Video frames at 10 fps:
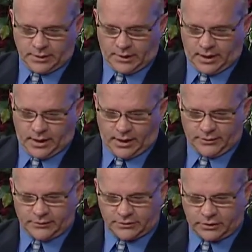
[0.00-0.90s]

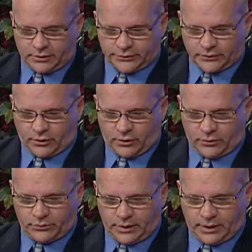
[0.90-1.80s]
There's
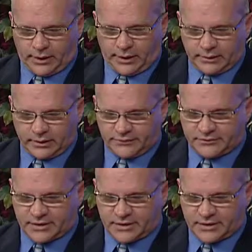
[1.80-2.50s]
also a lift